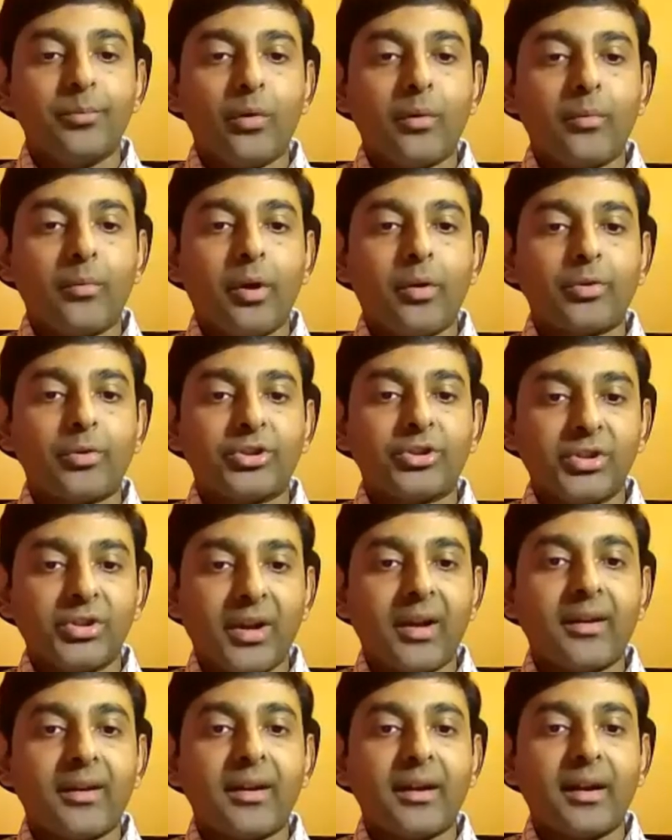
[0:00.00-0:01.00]
about
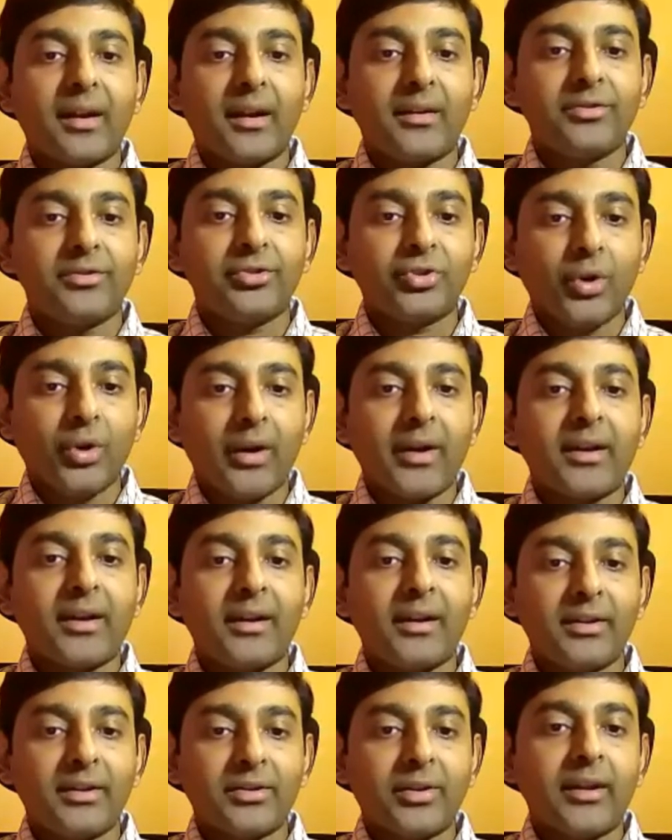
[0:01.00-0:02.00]
sharing and
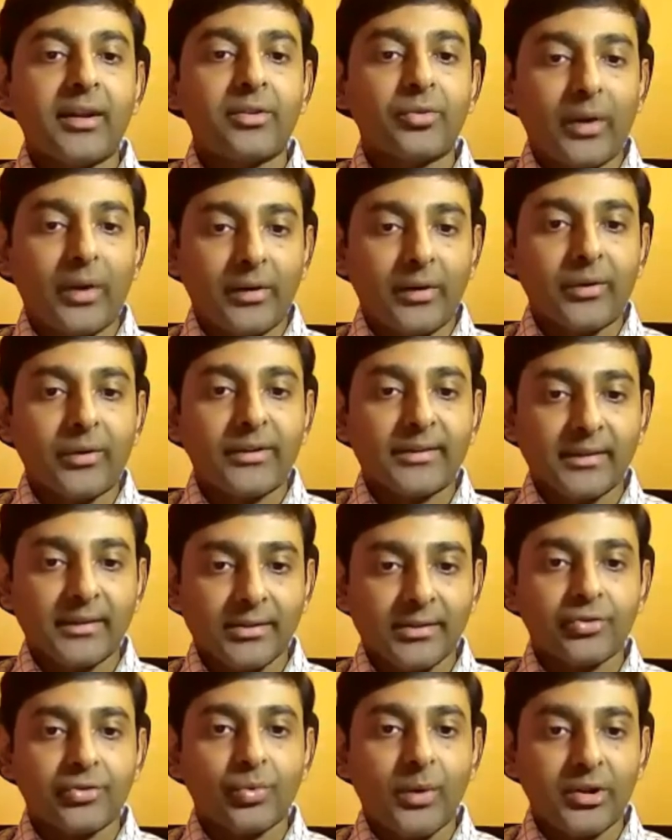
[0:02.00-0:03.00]
jointly trying to address the
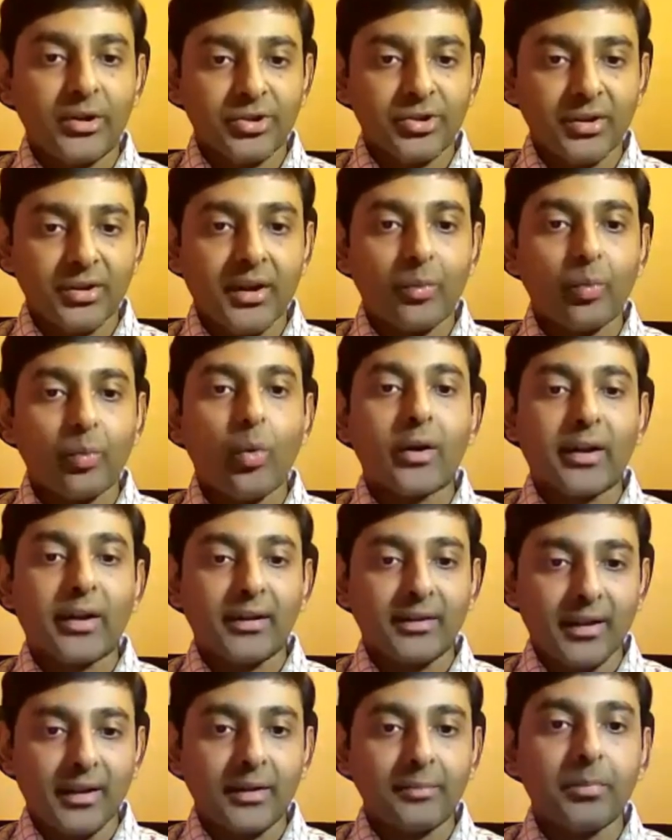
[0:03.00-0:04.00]
situation and
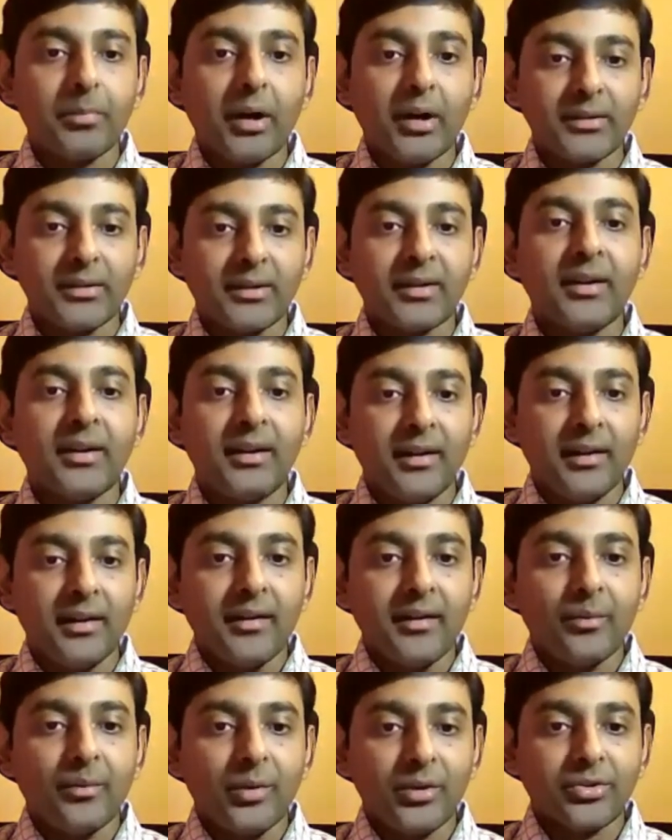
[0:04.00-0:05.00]
walking that path,
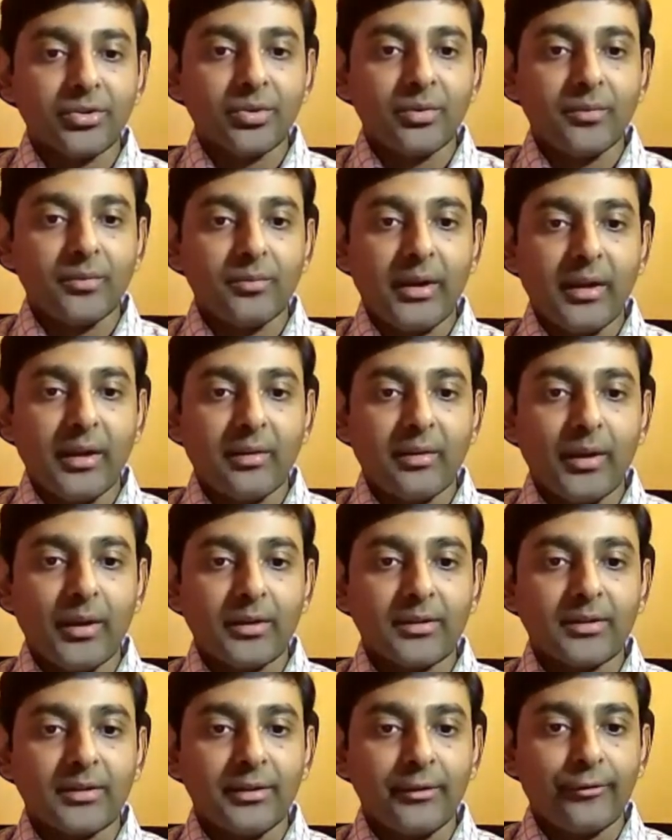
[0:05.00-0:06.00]
which could
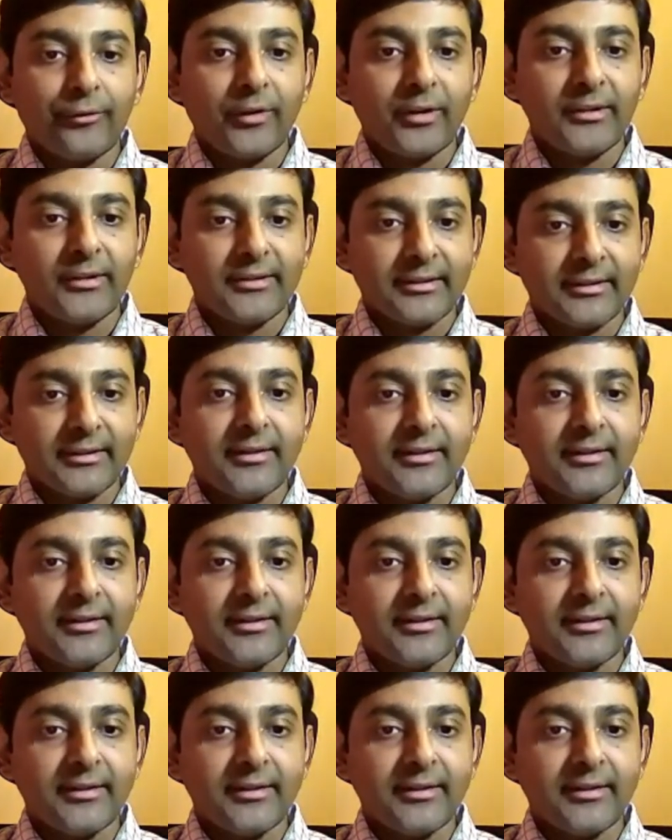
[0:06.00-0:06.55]
make the difference.